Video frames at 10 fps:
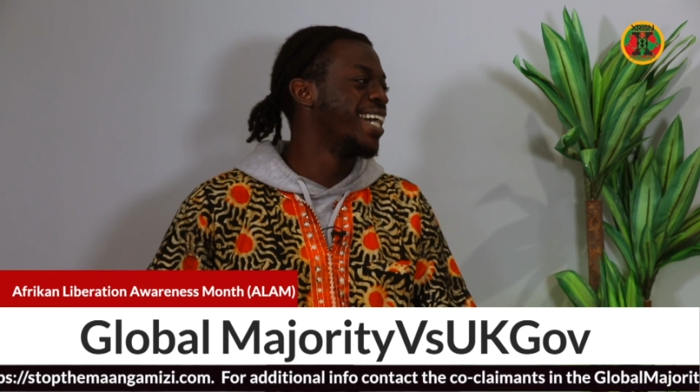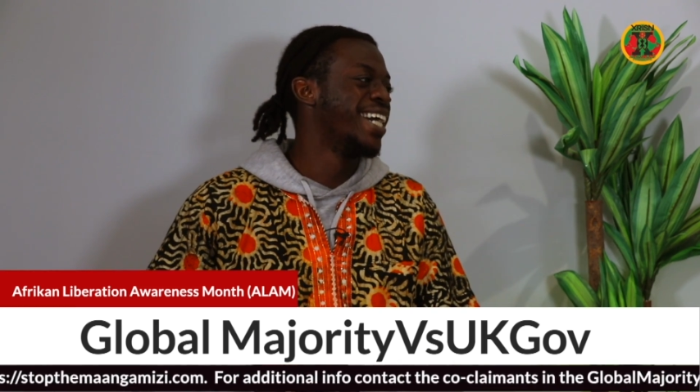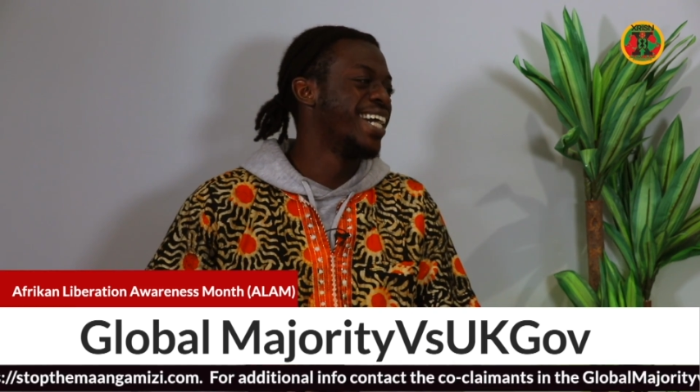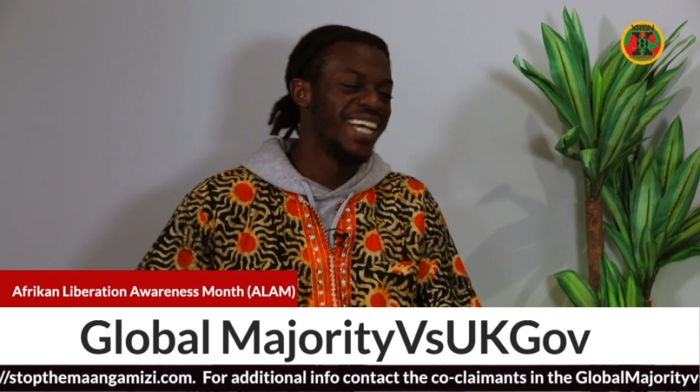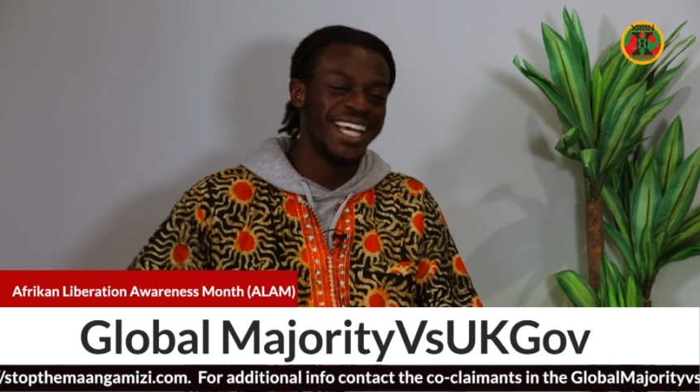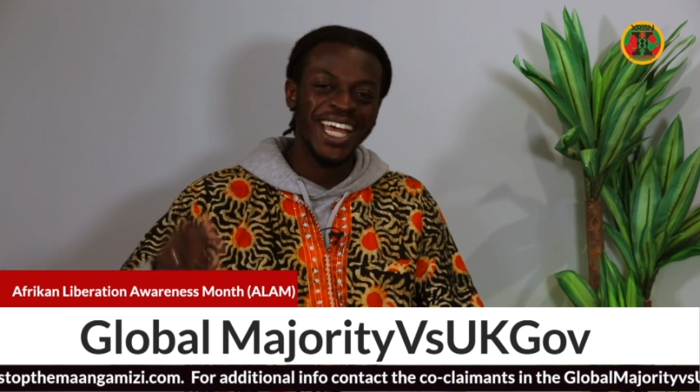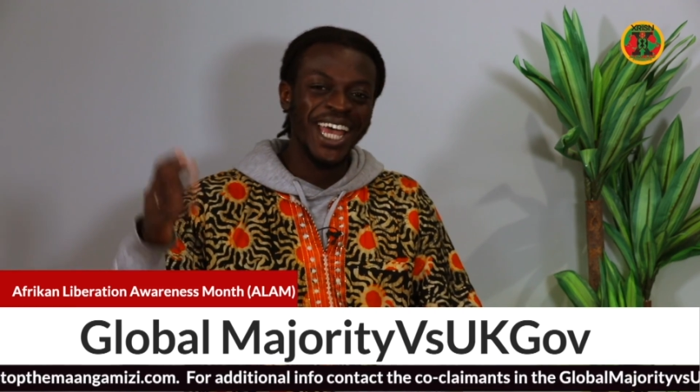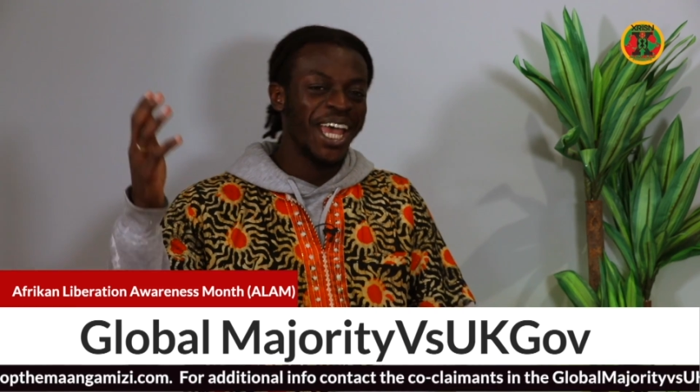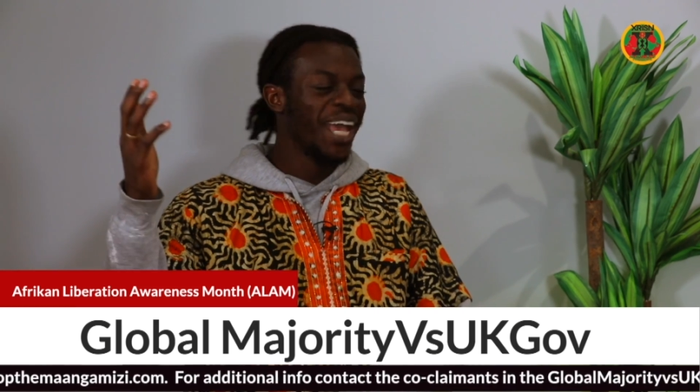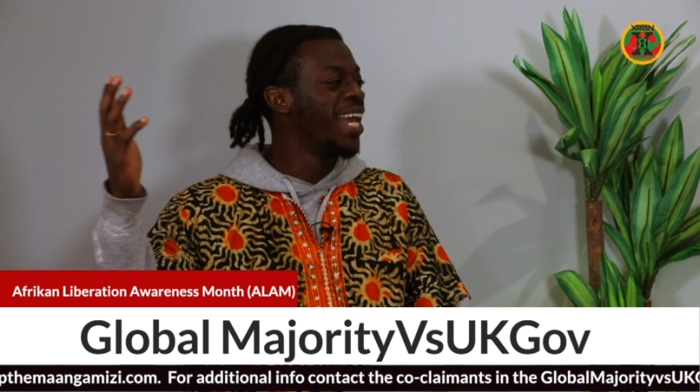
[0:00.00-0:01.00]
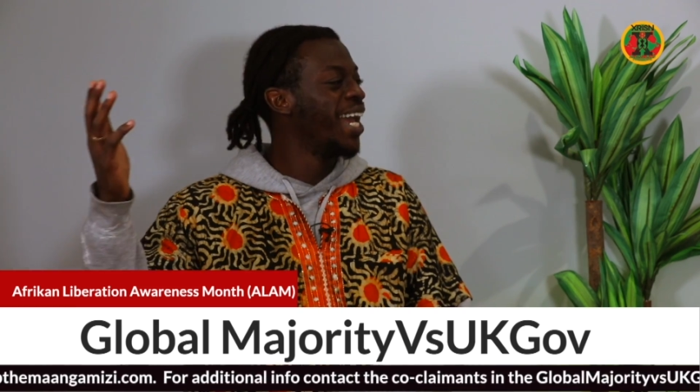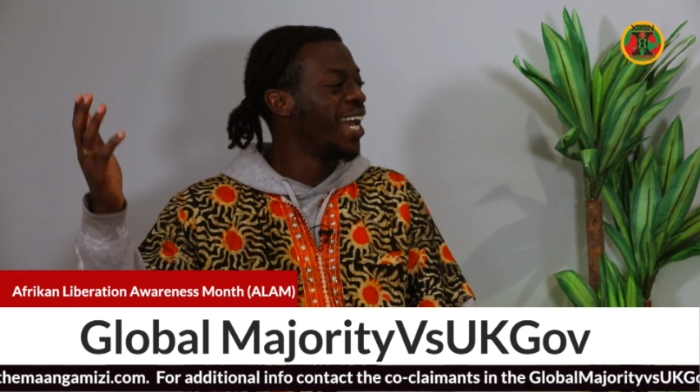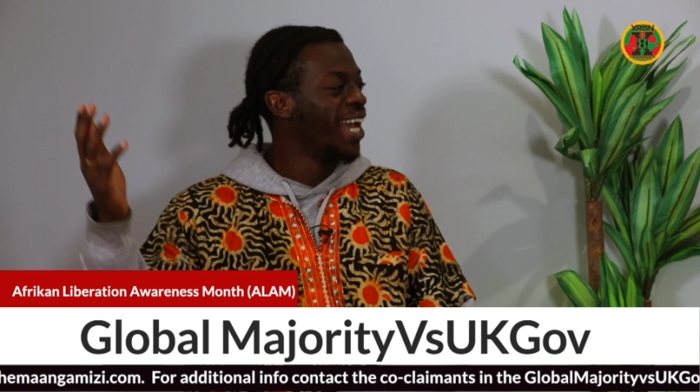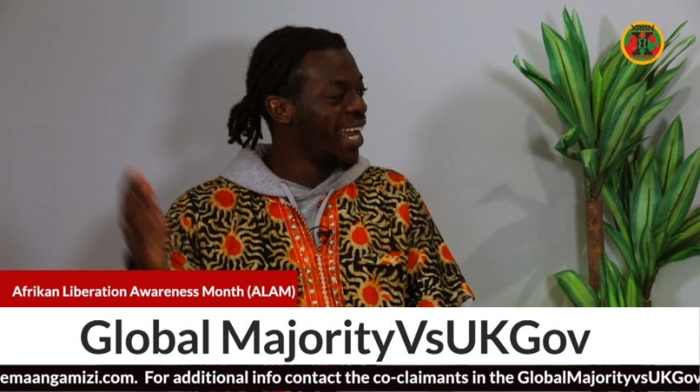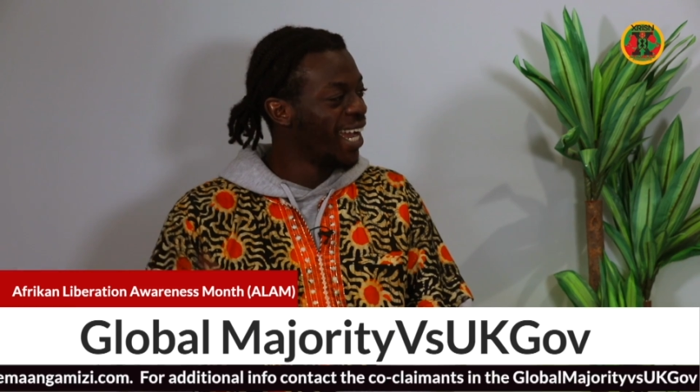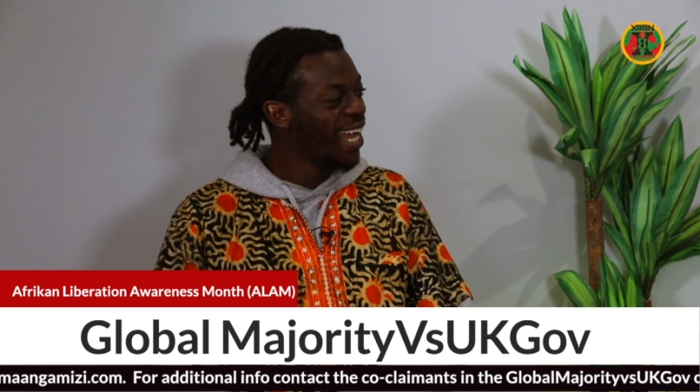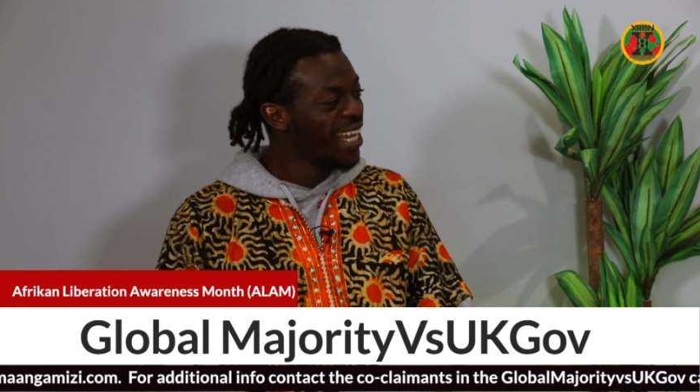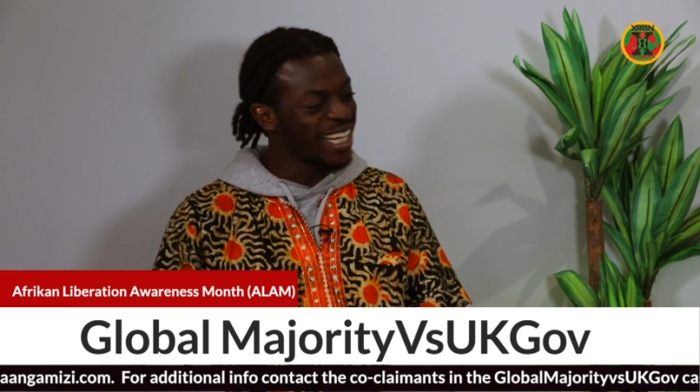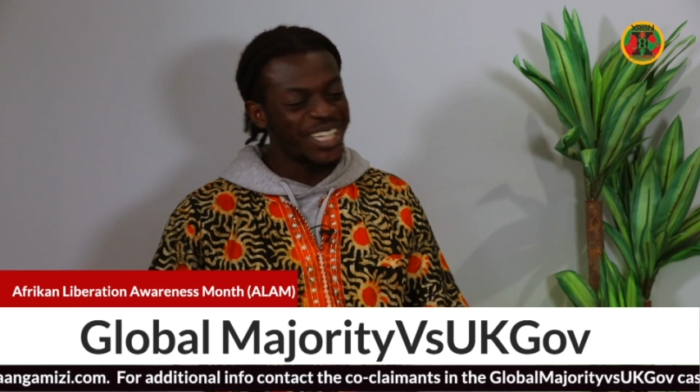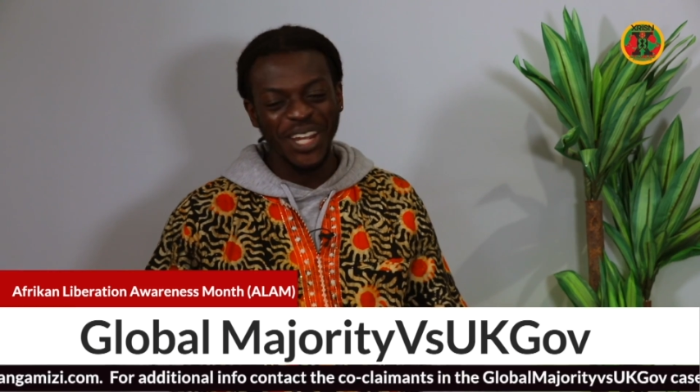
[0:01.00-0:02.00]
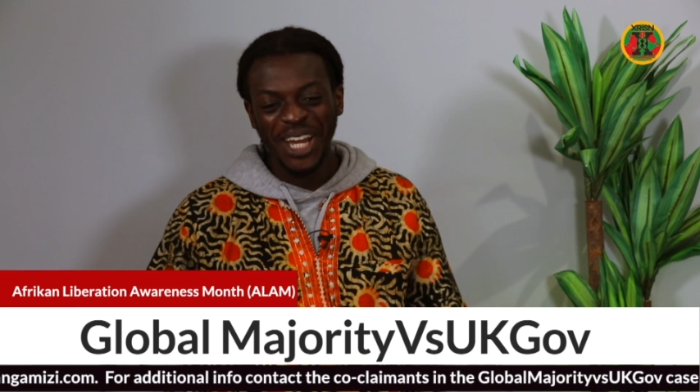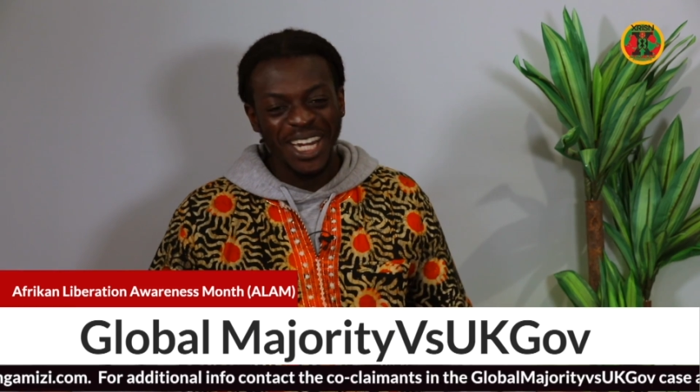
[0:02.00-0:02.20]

They didn't ever stop, did they?